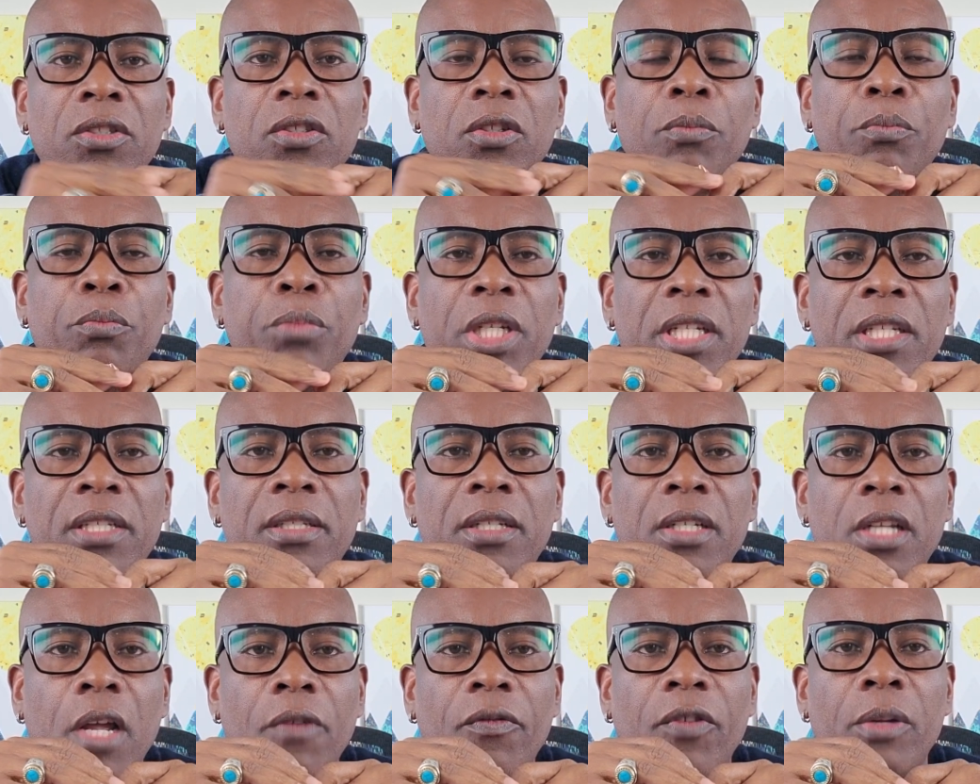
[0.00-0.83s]
So
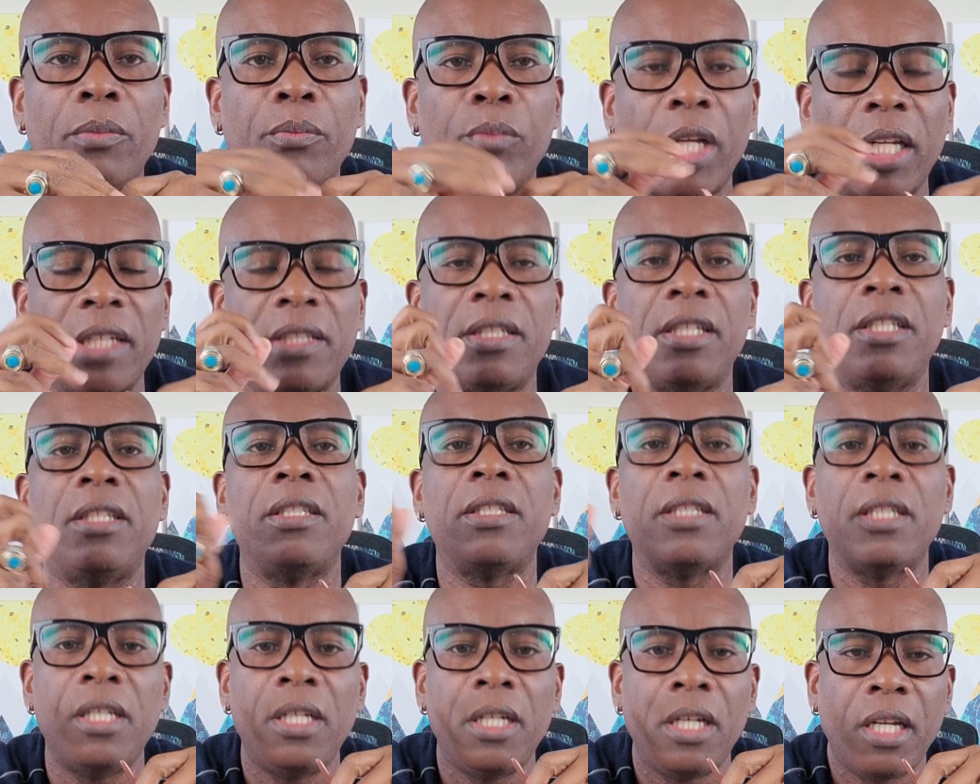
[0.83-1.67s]
peace, love, and
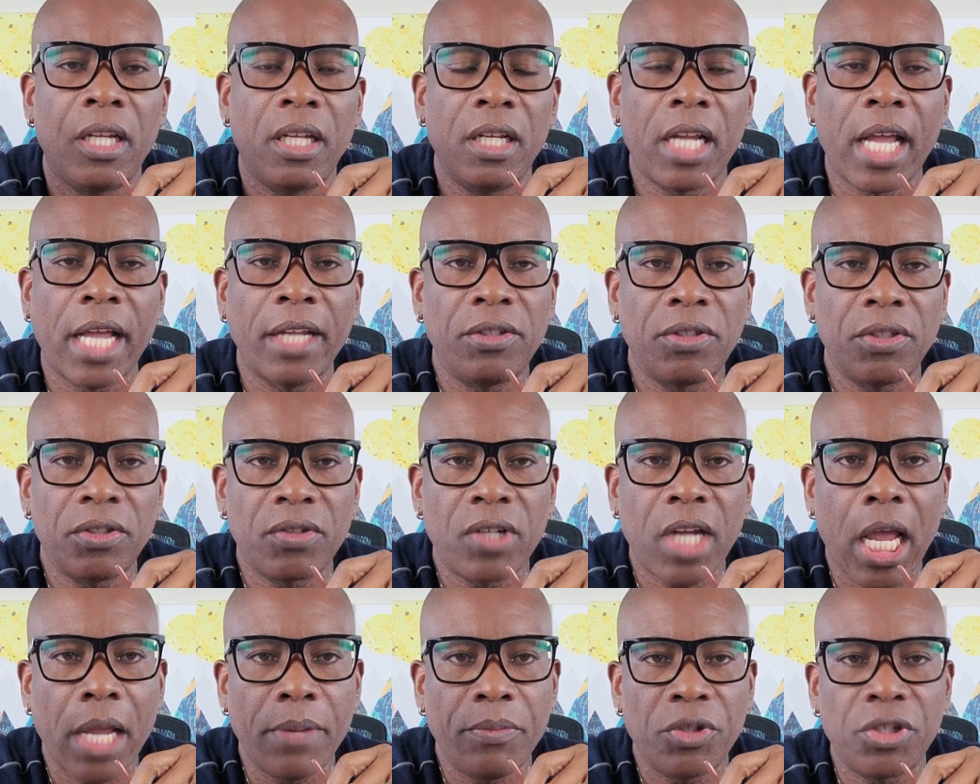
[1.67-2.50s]
blessings. Like,
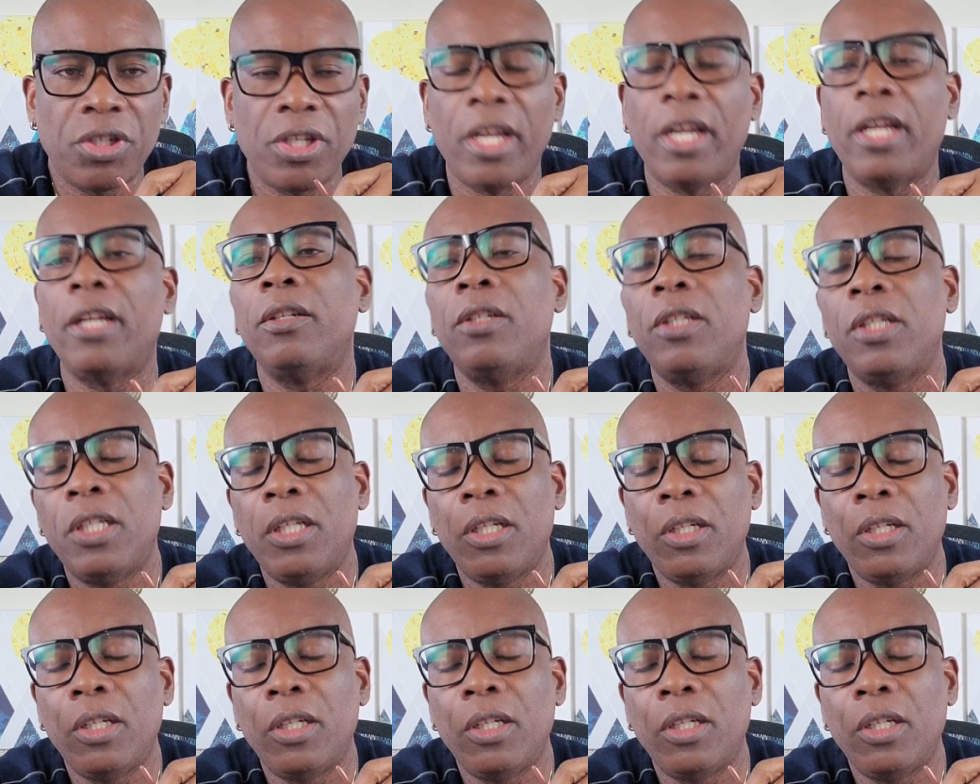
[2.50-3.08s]
subscribe, share.